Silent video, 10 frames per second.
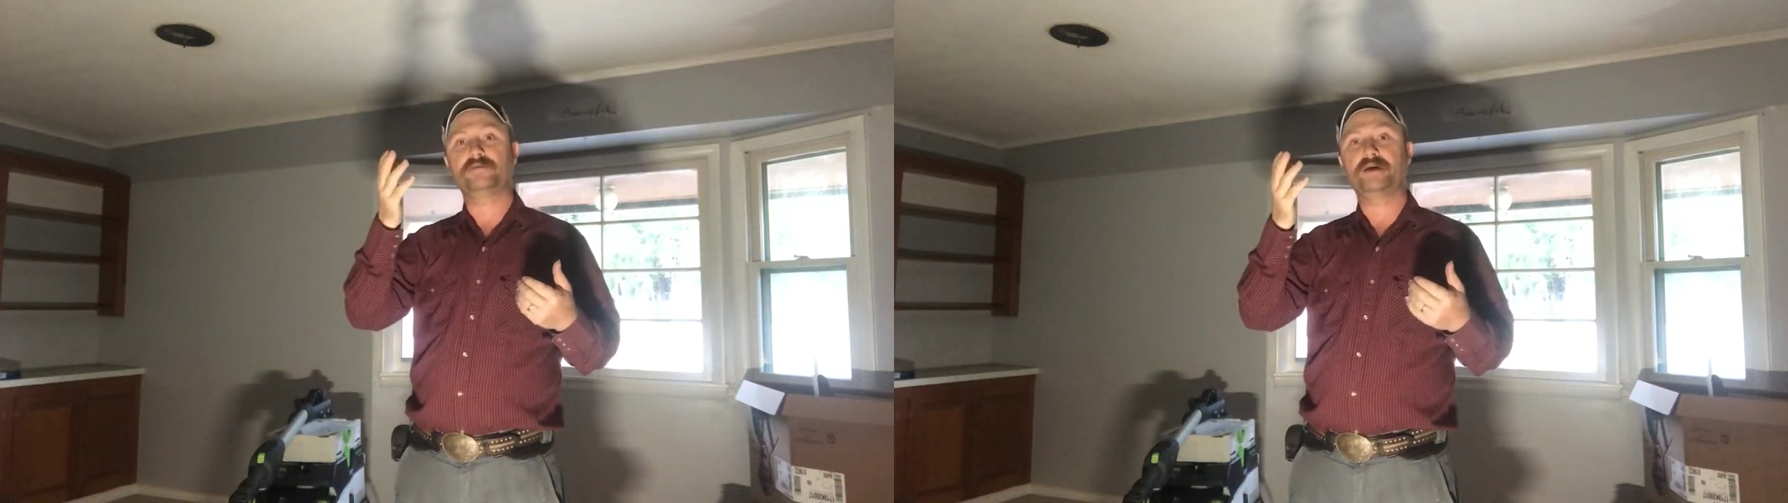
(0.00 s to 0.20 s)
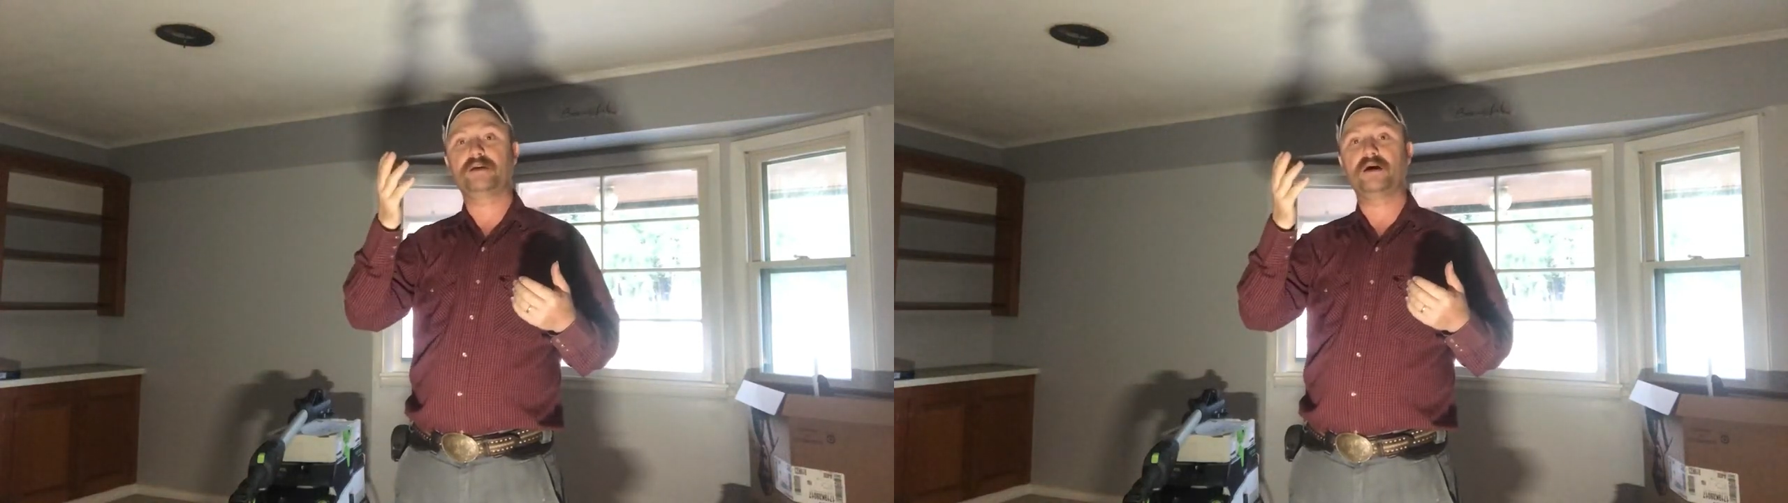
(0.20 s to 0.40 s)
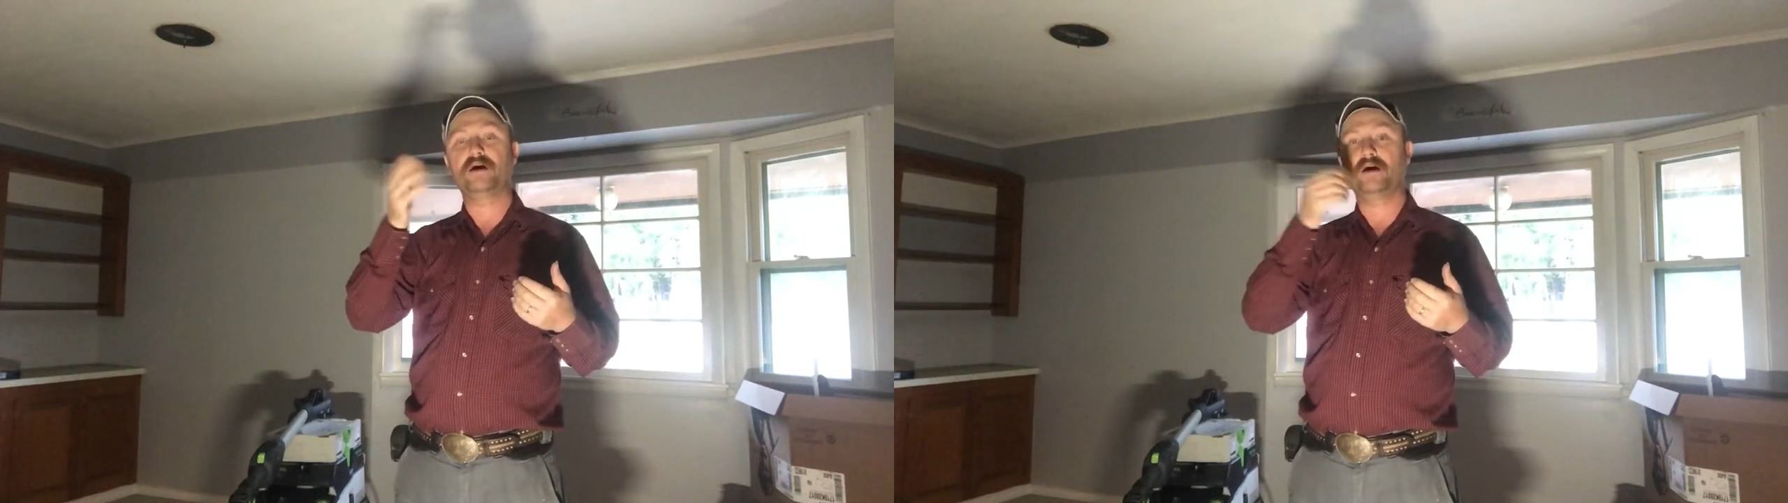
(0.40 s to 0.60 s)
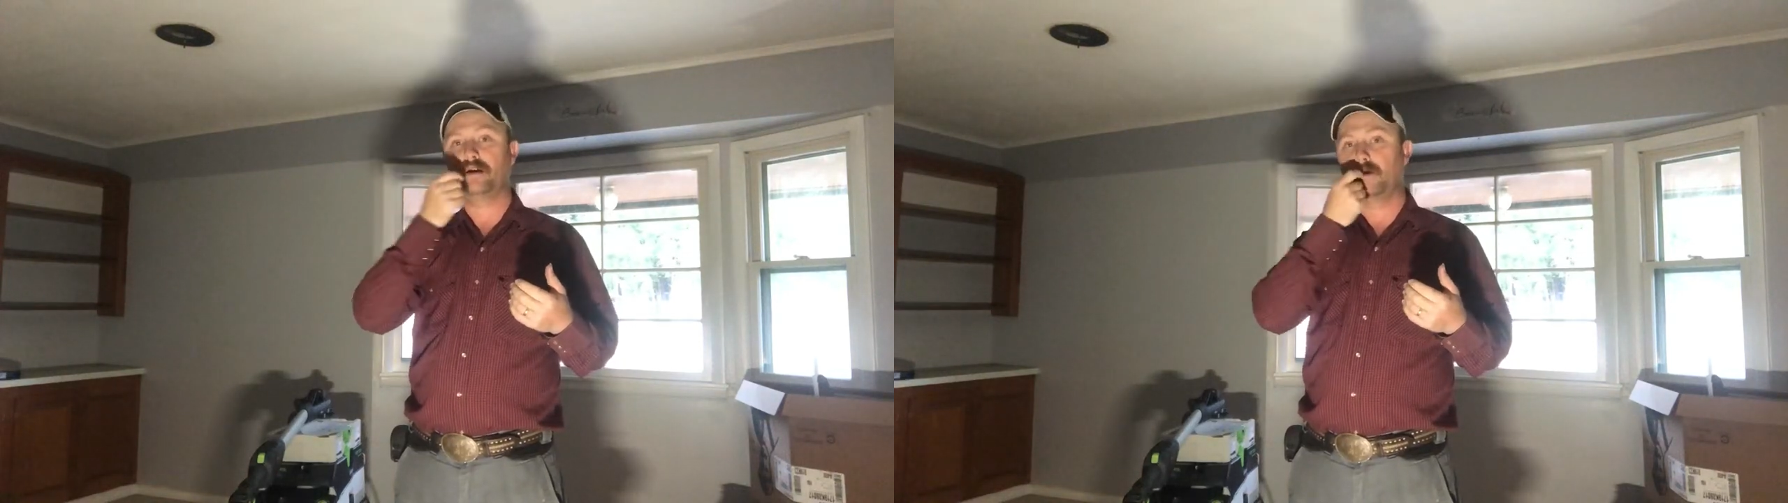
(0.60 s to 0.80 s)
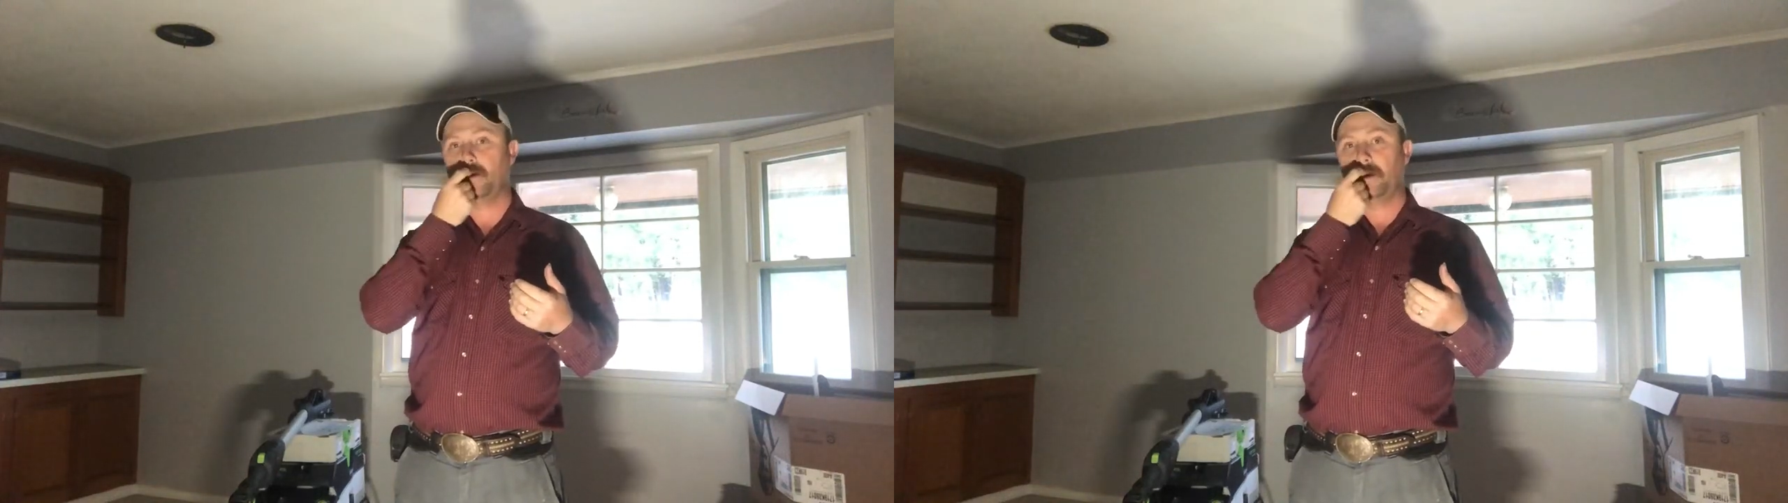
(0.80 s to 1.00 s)
be
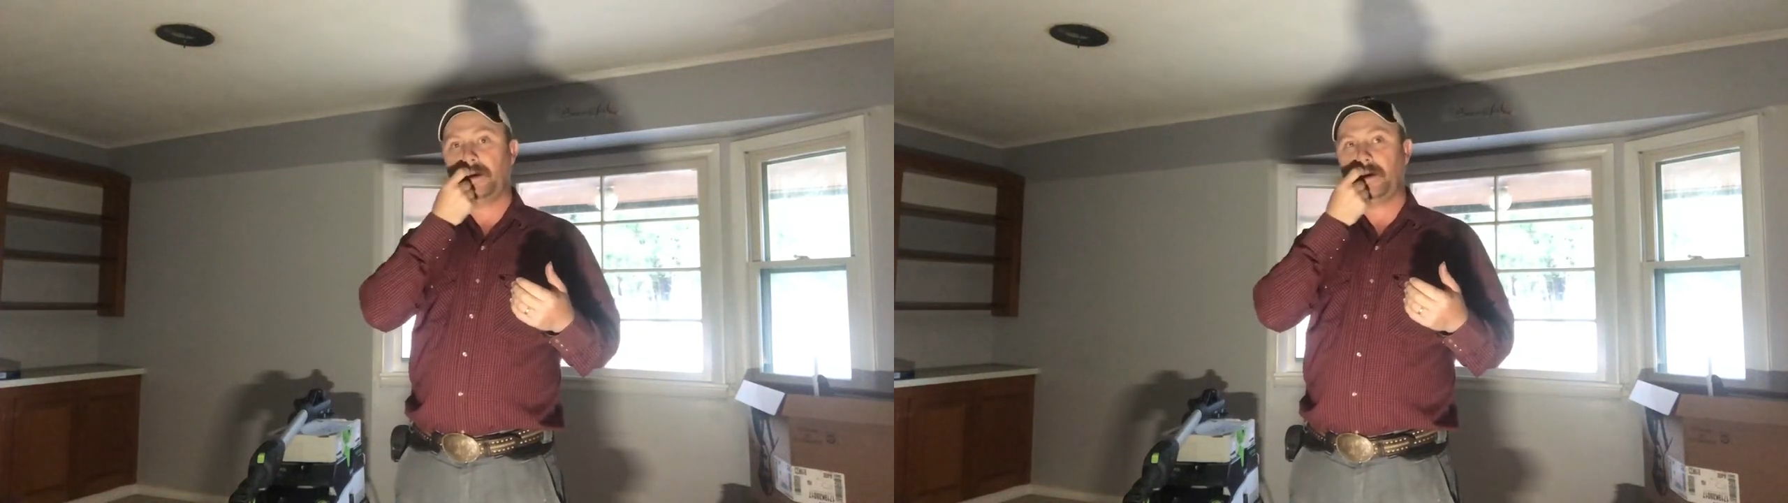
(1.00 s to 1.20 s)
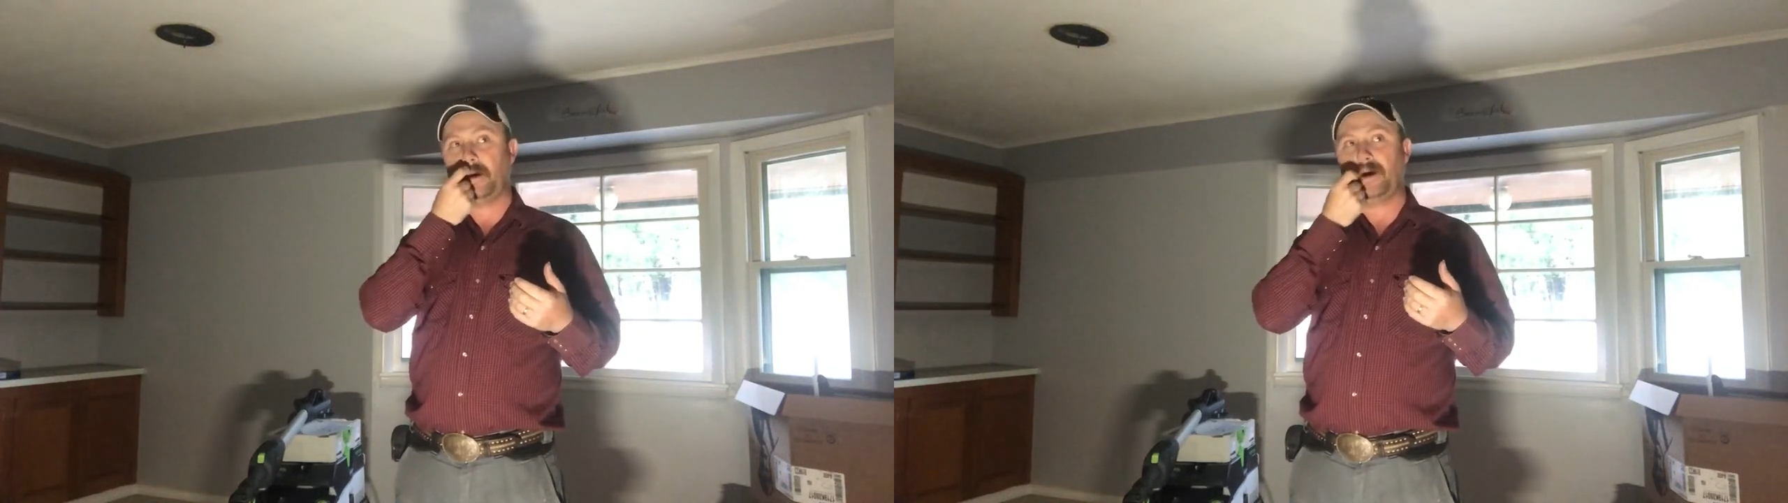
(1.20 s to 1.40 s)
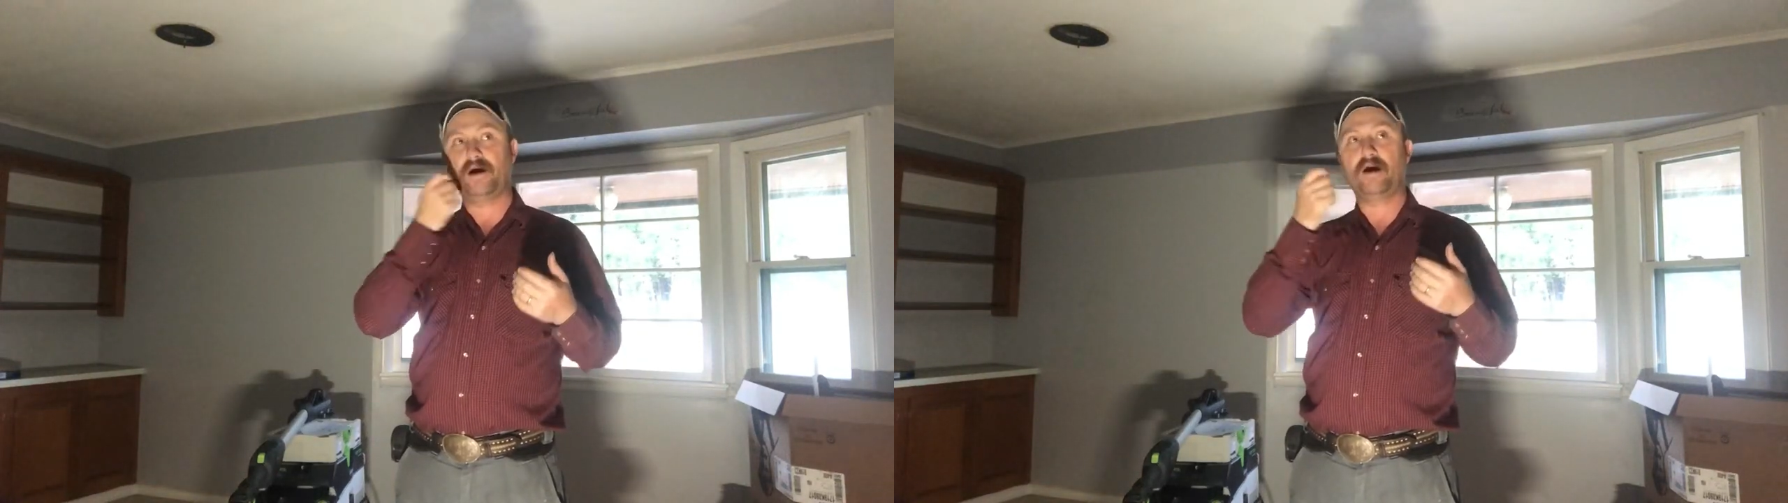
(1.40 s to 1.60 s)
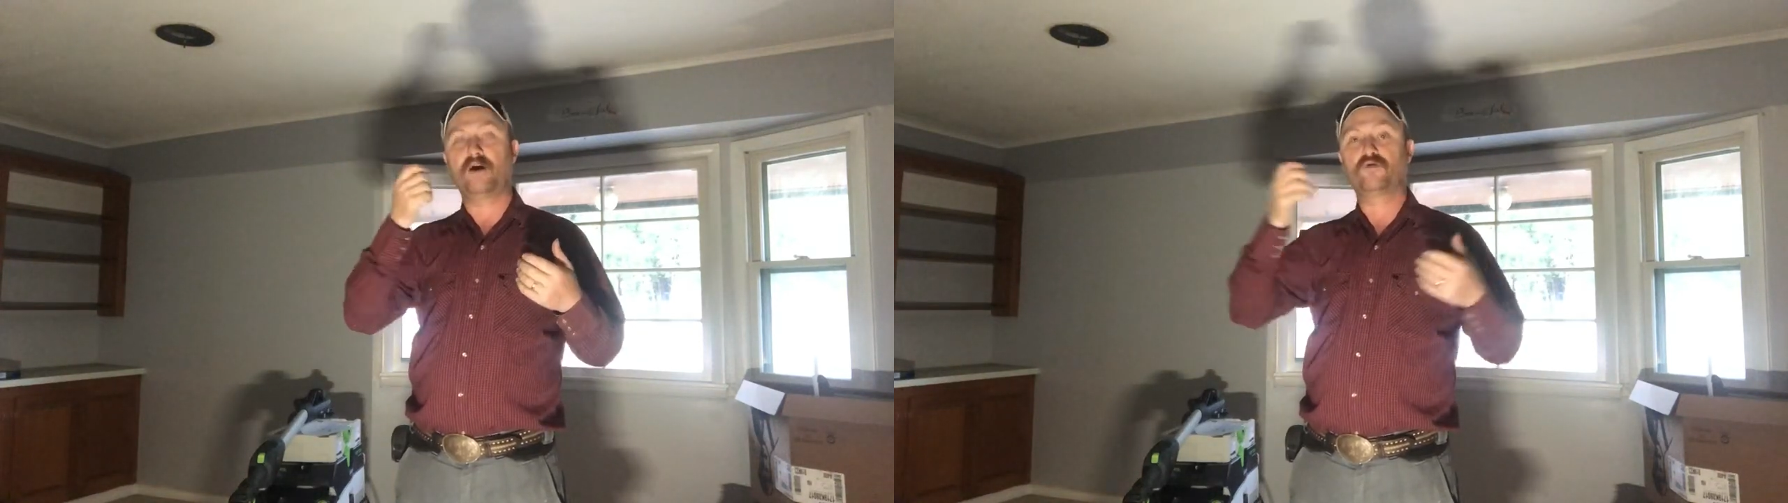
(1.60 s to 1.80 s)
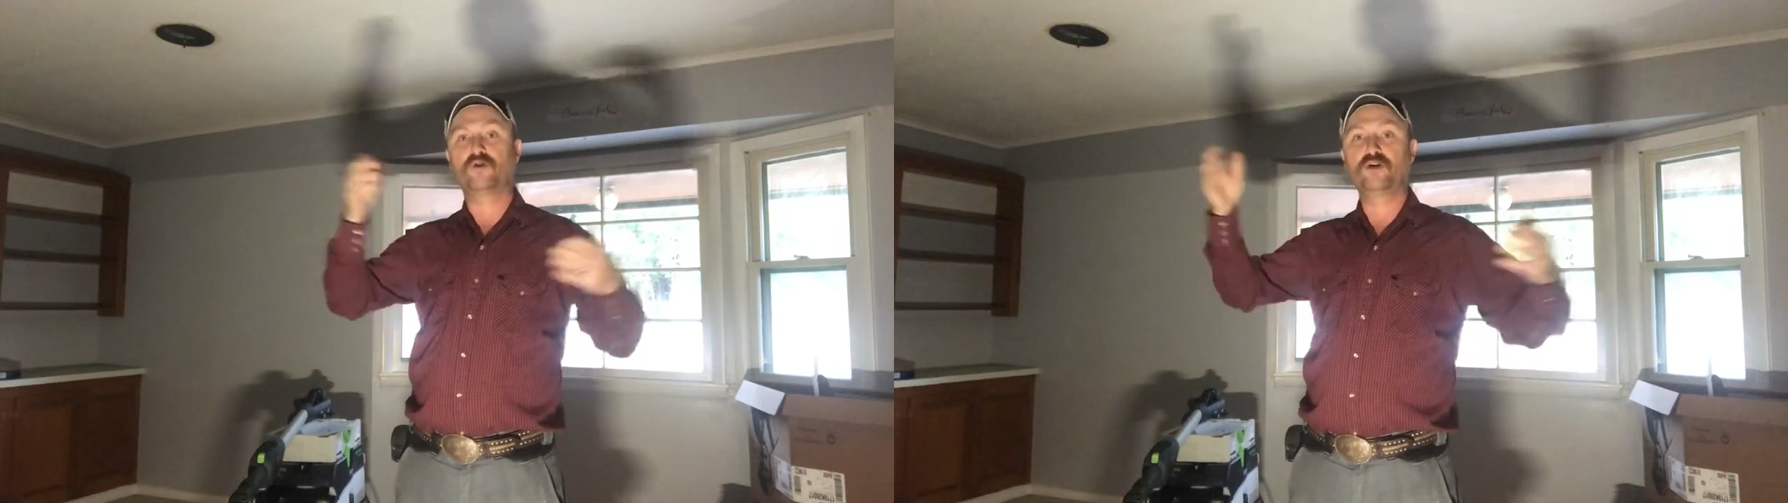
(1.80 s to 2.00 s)
done, a
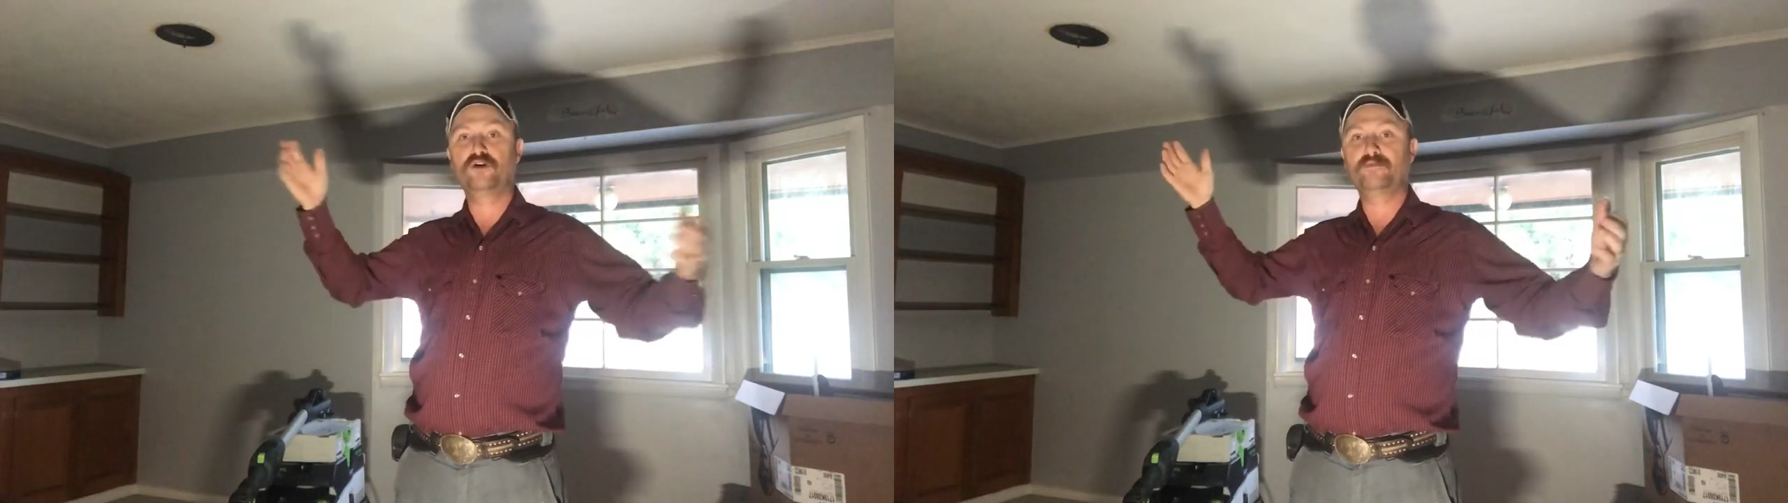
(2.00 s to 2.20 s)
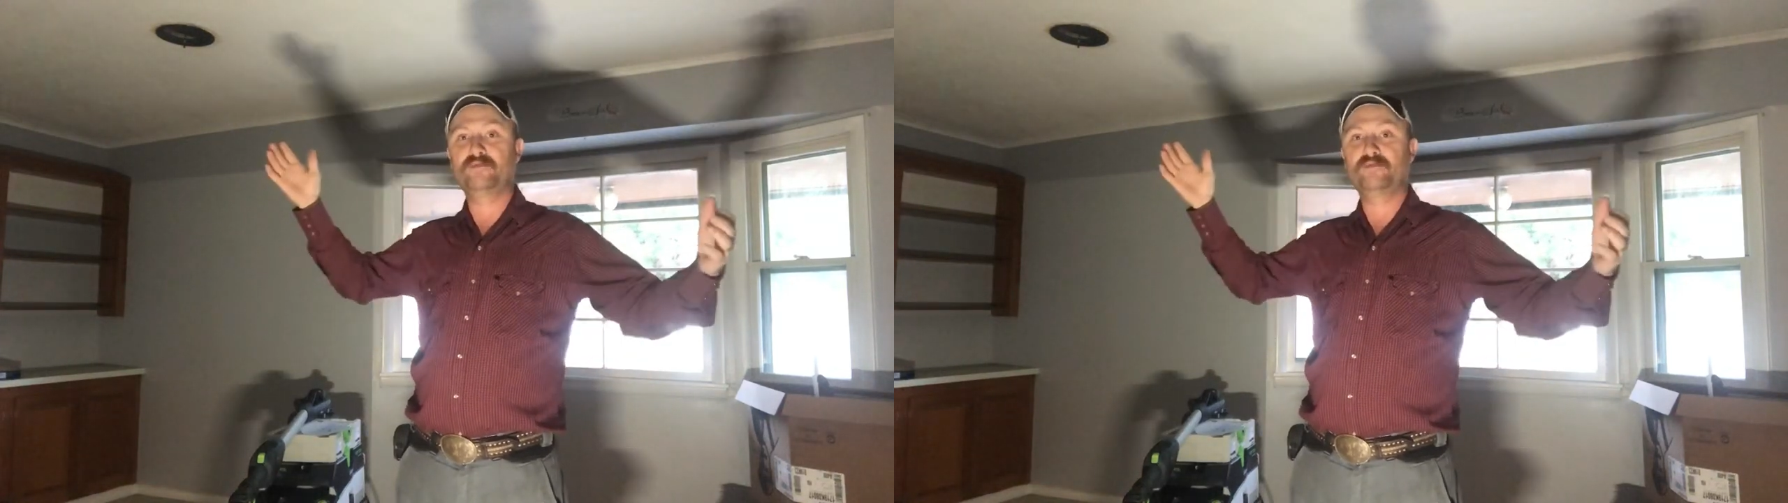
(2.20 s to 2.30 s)
room